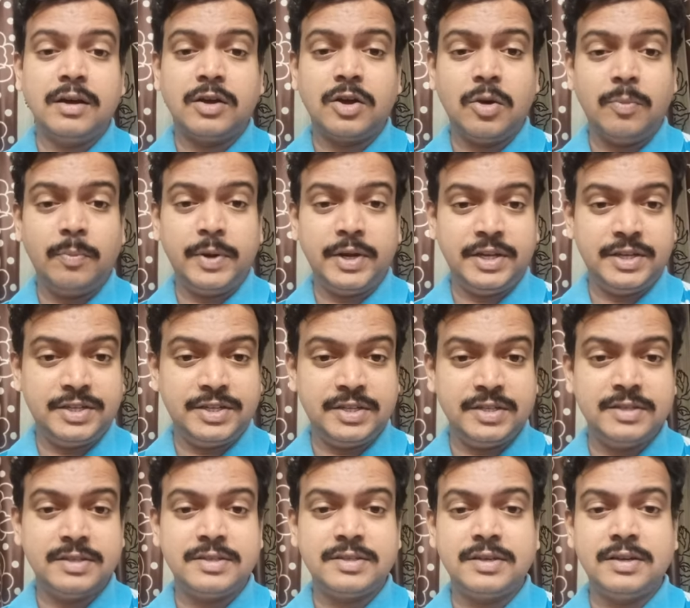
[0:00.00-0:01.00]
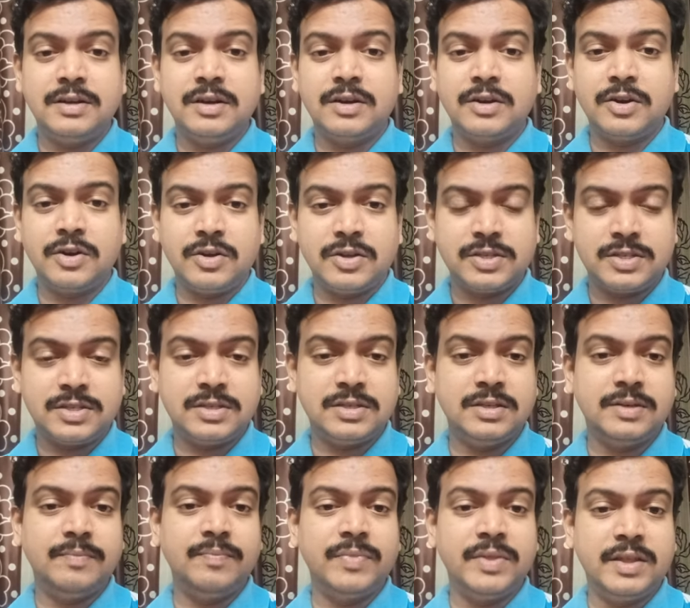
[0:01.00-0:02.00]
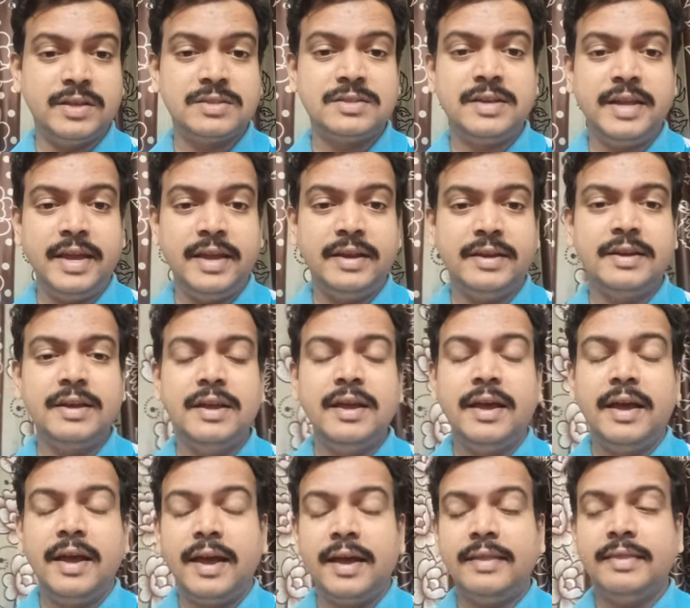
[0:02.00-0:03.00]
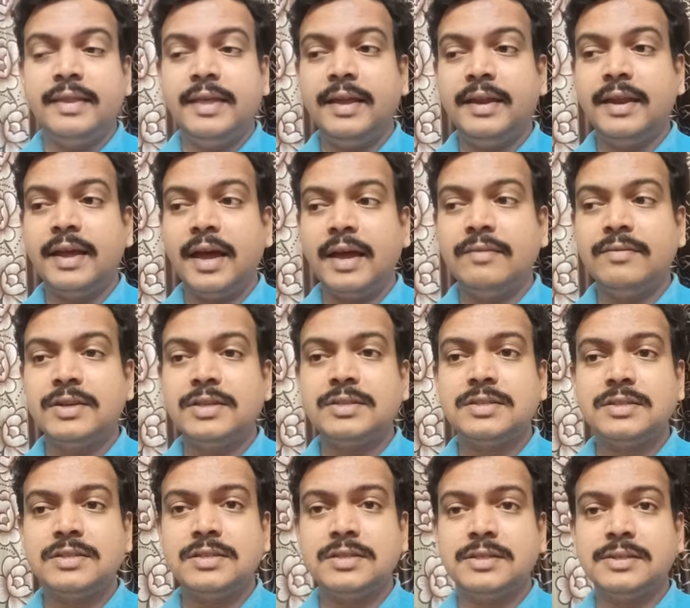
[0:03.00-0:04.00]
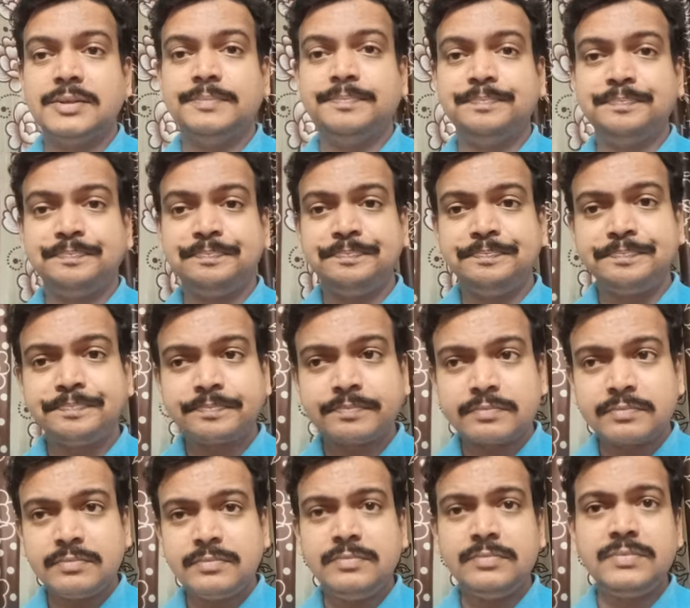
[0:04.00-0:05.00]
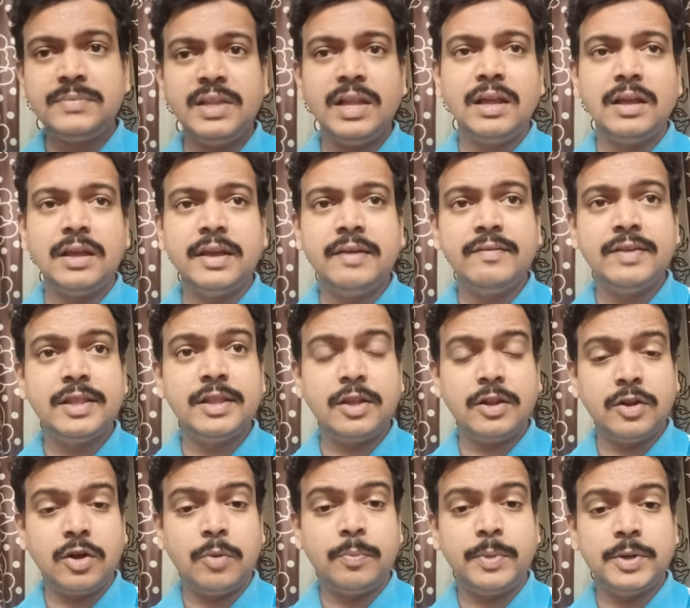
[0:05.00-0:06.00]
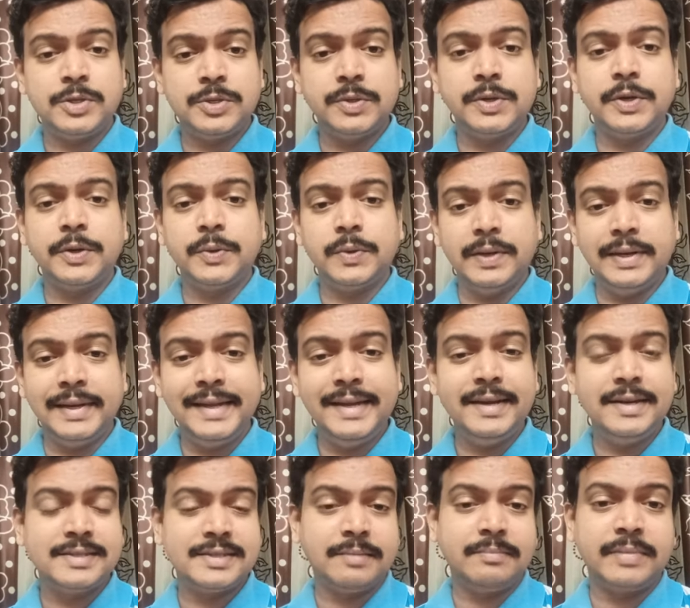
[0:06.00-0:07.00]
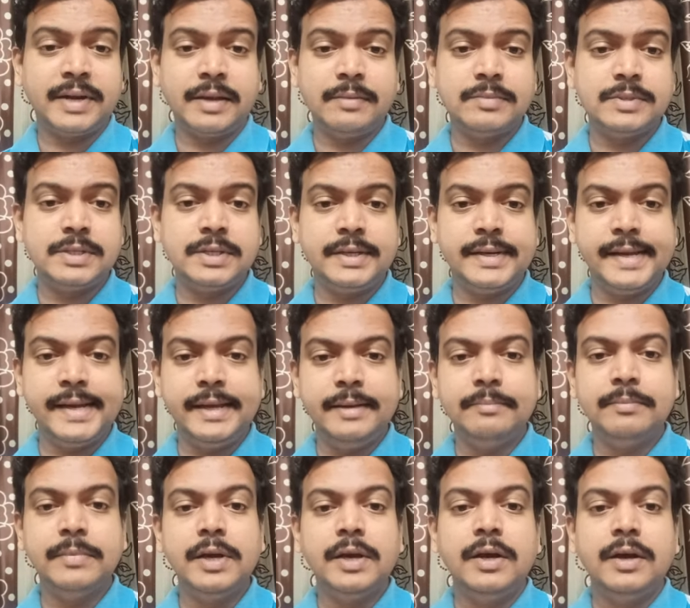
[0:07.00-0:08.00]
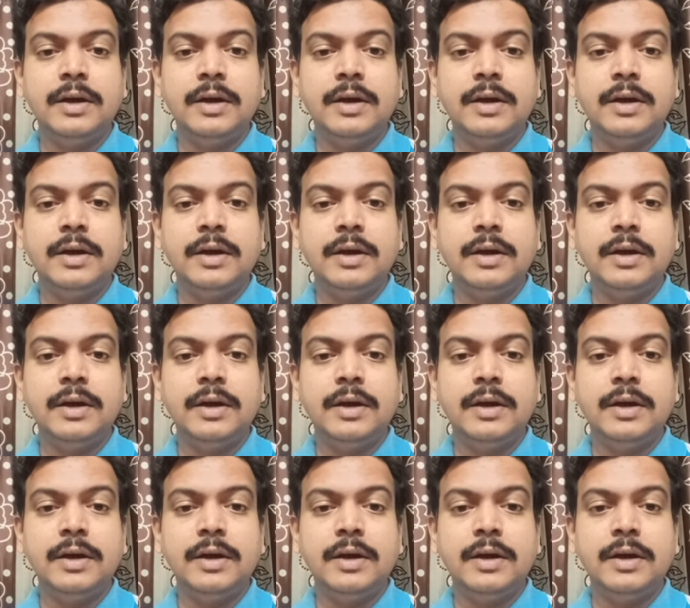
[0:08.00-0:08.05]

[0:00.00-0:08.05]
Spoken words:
competitions across the state. And then I was given an opportunity to lead sometimes a team